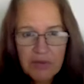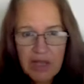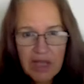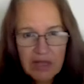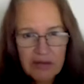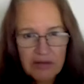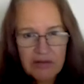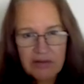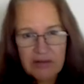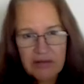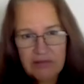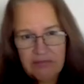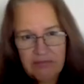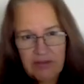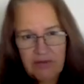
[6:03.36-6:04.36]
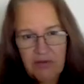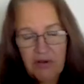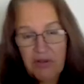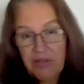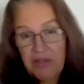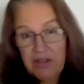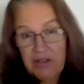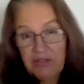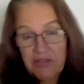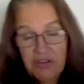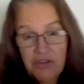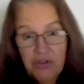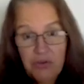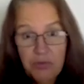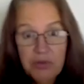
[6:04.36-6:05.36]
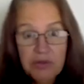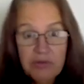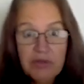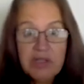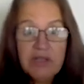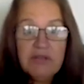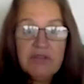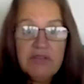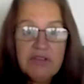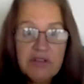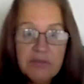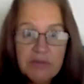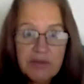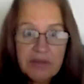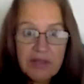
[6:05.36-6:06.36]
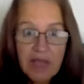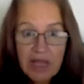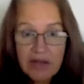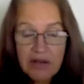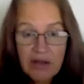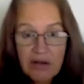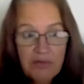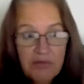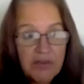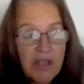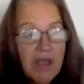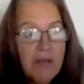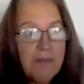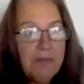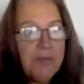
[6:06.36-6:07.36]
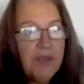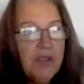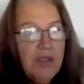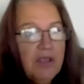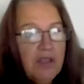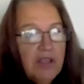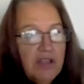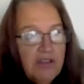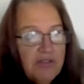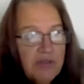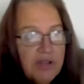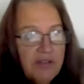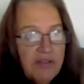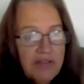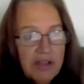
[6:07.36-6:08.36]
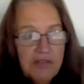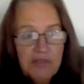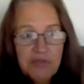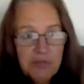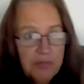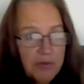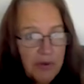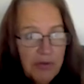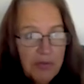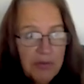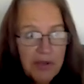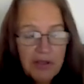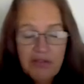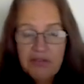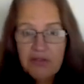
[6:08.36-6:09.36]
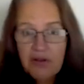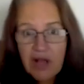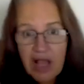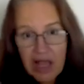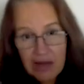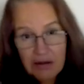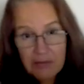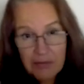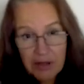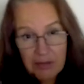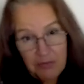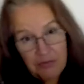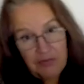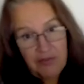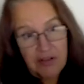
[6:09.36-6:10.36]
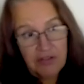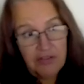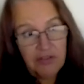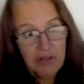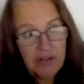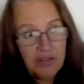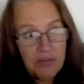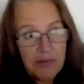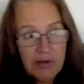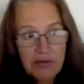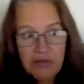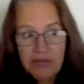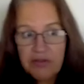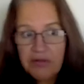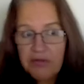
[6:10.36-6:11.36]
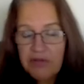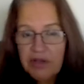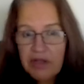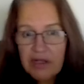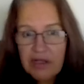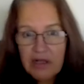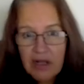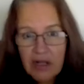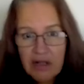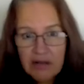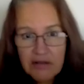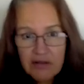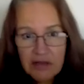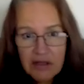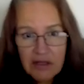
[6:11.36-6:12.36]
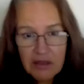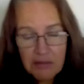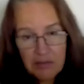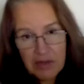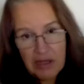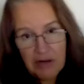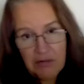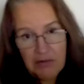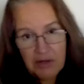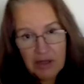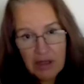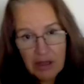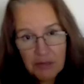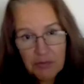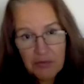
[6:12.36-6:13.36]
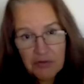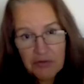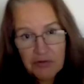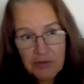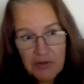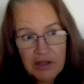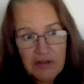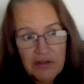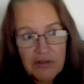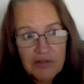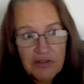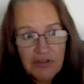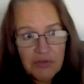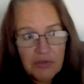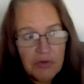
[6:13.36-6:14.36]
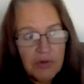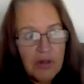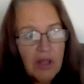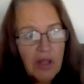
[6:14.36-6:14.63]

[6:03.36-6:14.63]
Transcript: and there are things that you will need to deal with and overcome. So I can say from both personal and my professional experience that real and lasting empowerment comes from the individual.